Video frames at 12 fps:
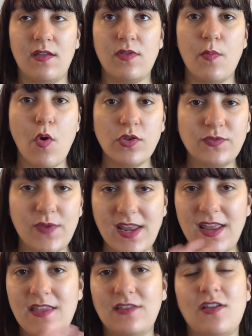the most
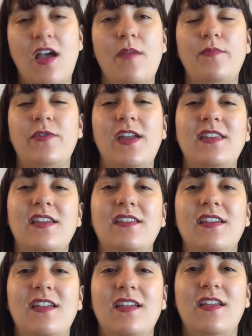rated and the top
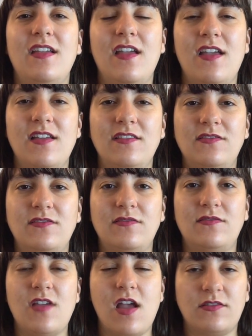rated
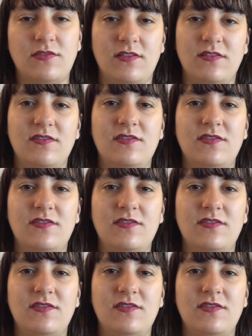doctor.